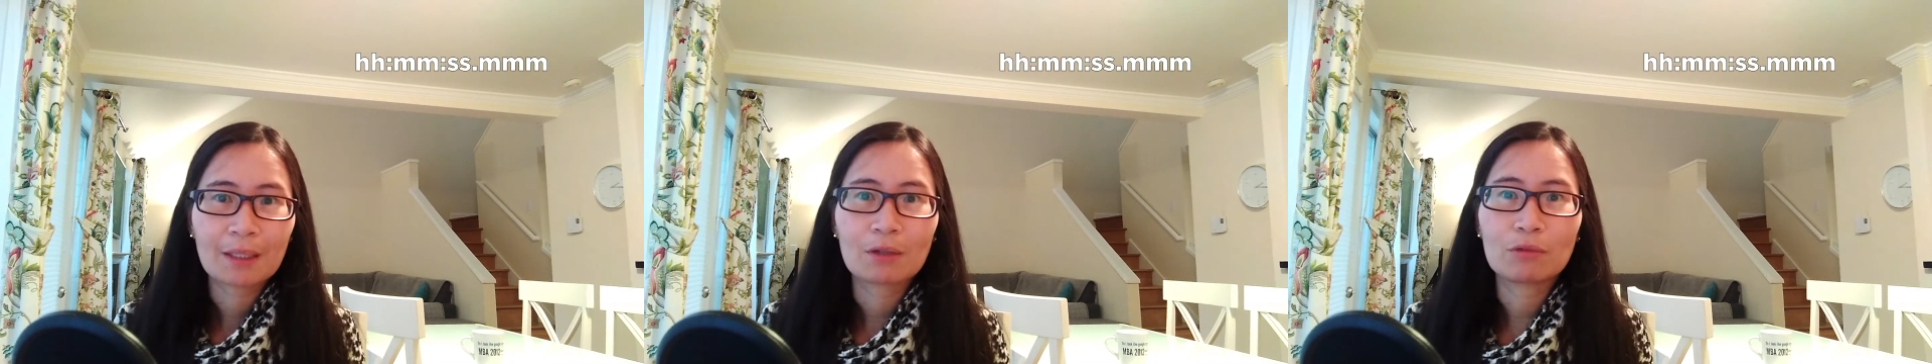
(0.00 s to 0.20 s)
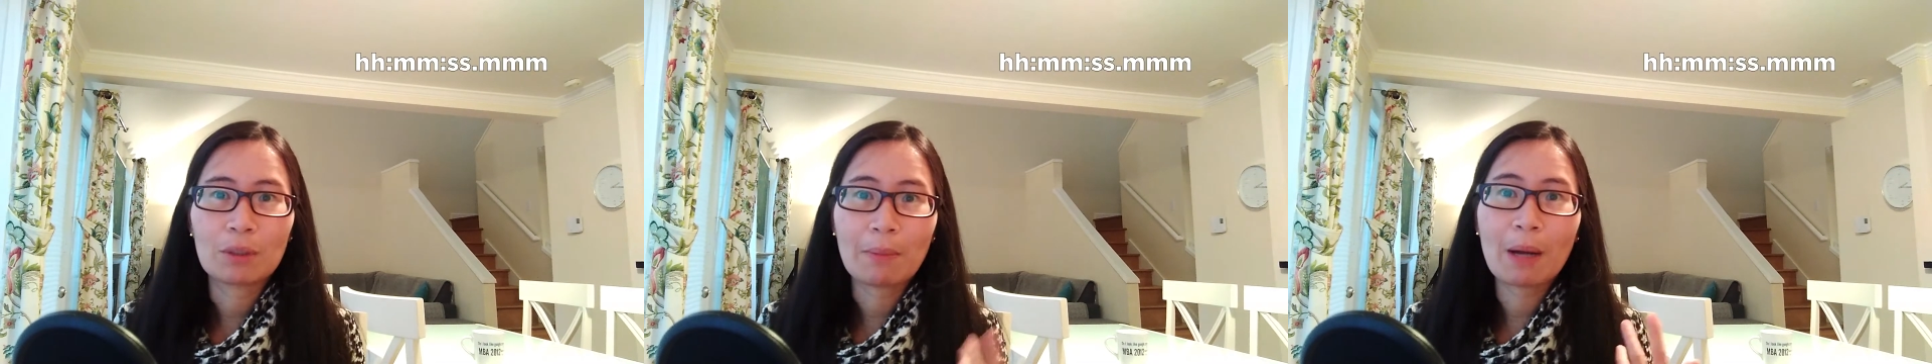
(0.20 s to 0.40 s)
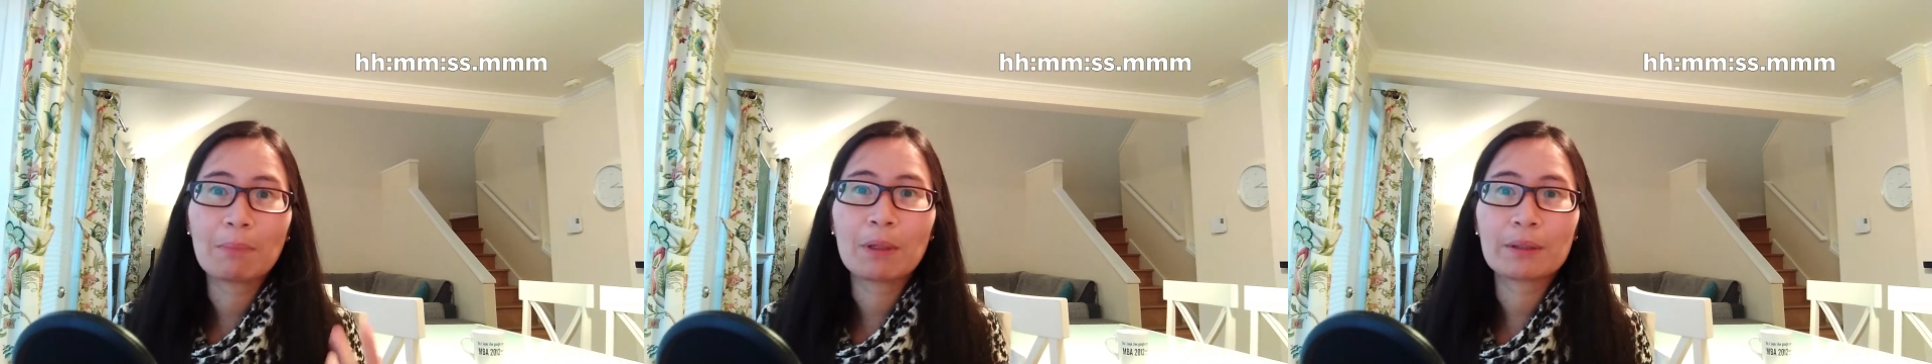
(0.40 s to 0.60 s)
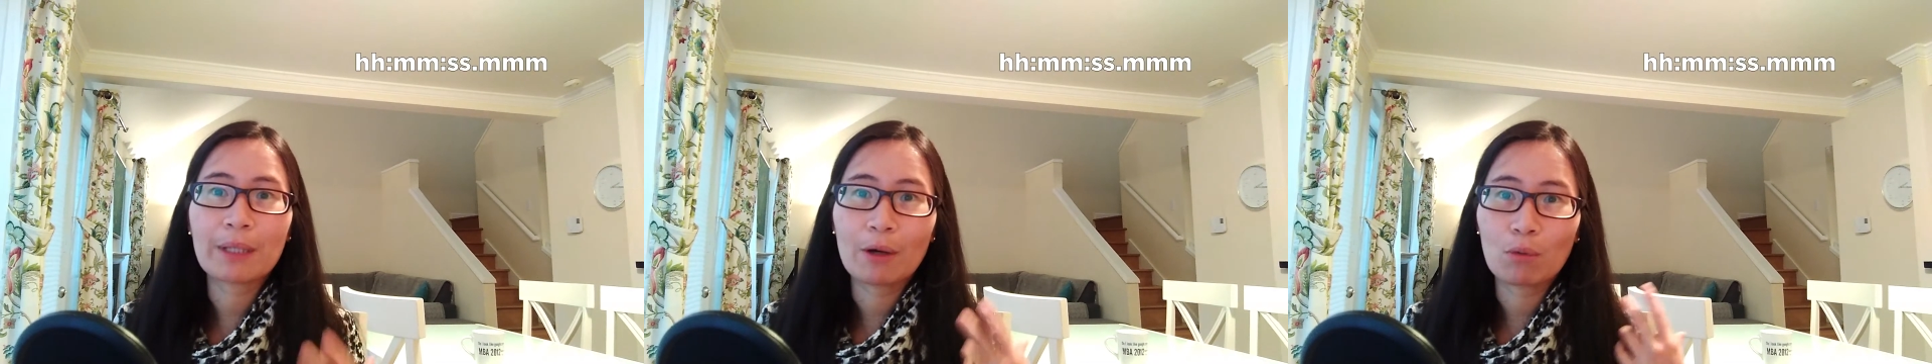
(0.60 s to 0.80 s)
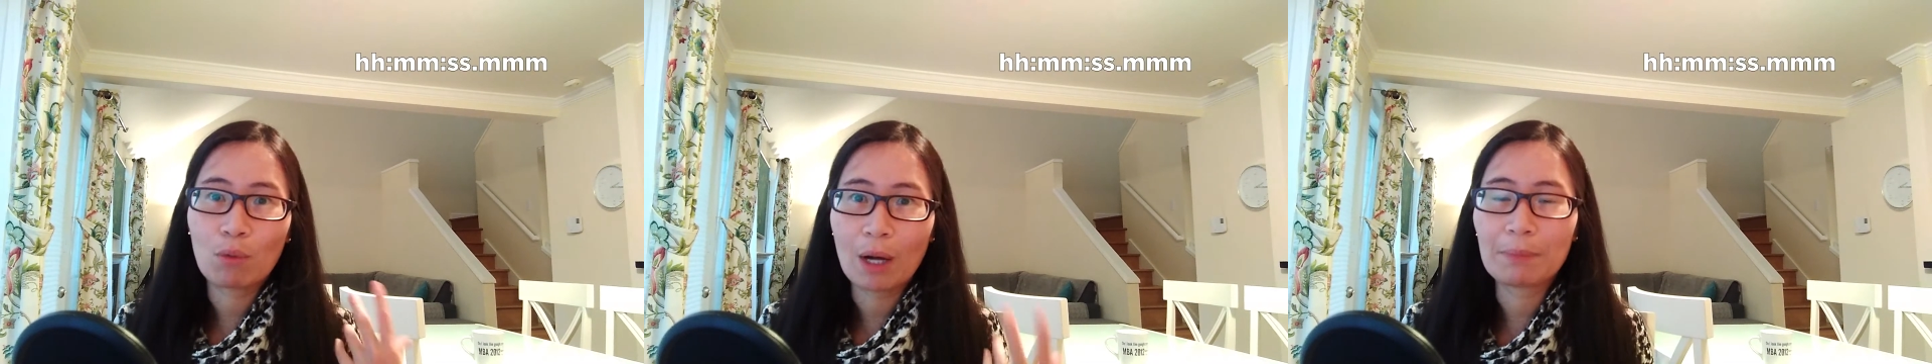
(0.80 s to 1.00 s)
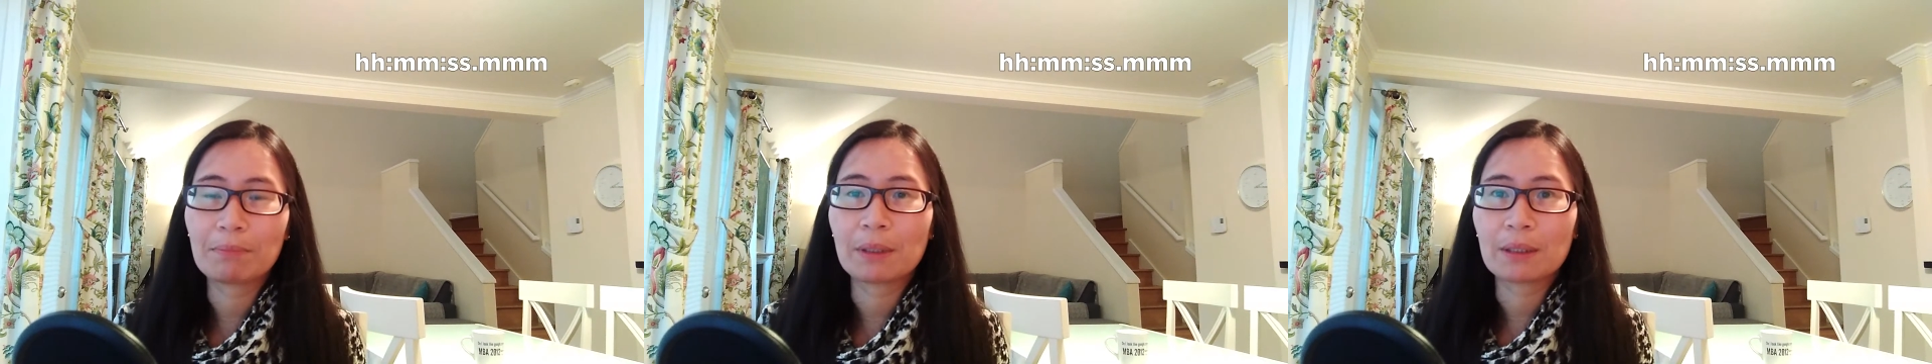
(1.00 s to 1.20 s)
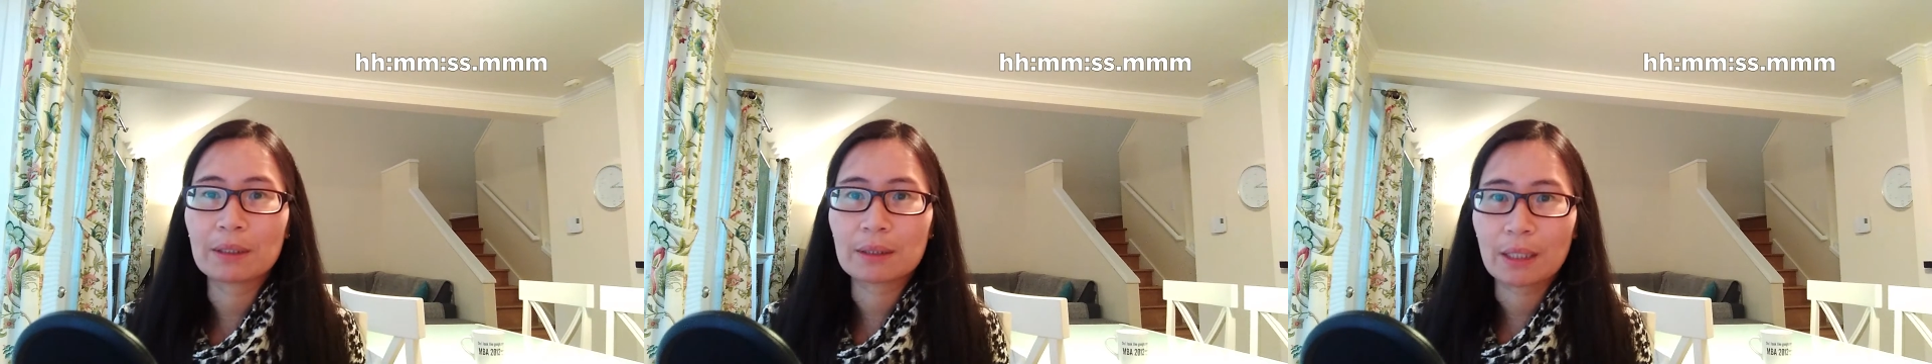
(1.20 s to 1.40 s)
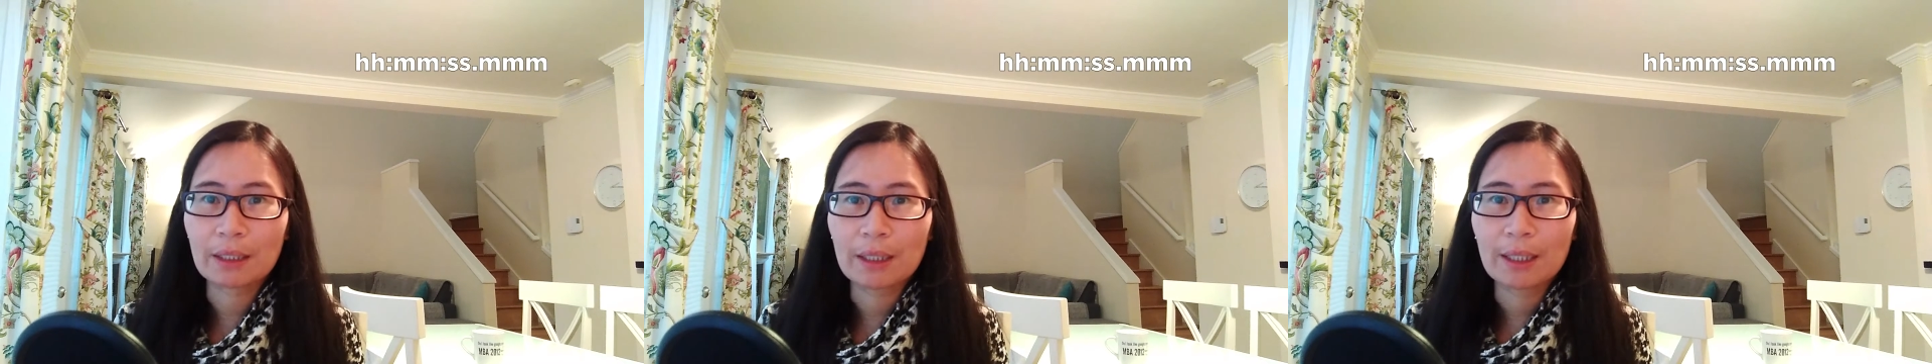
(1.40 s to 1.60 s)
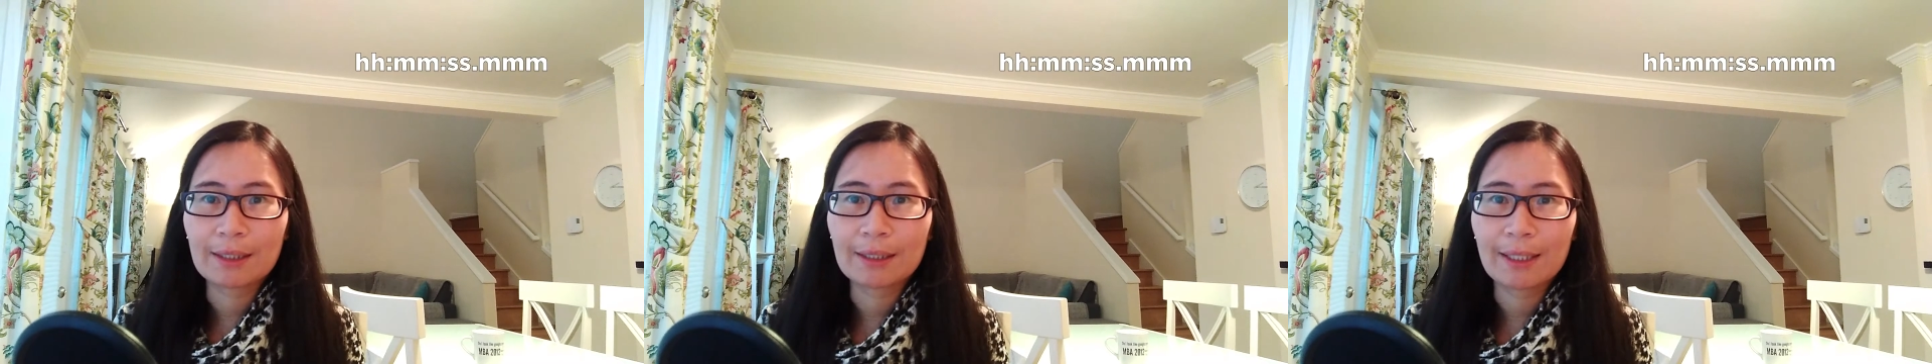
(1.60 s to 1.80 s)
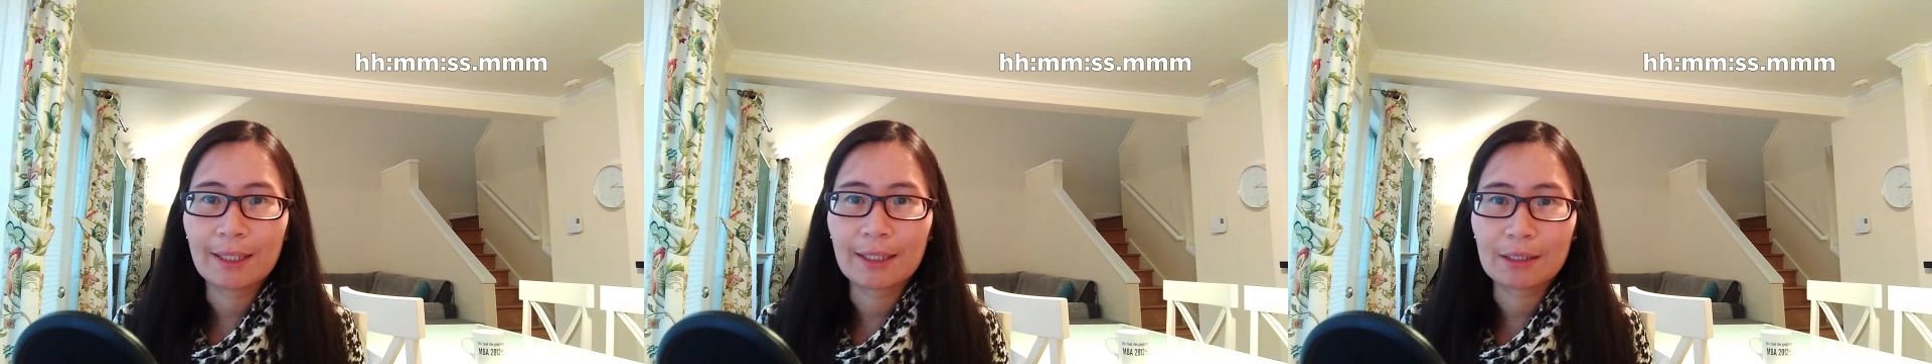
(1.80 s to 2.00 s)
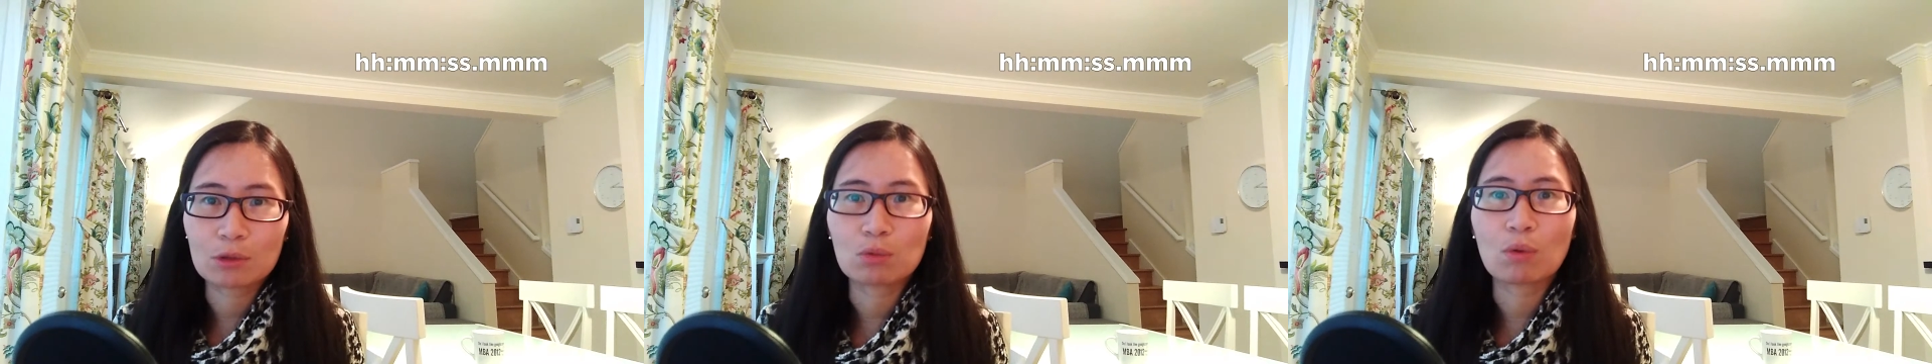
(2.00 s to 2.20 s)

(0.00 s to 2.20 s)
Remember that 1 millisecond is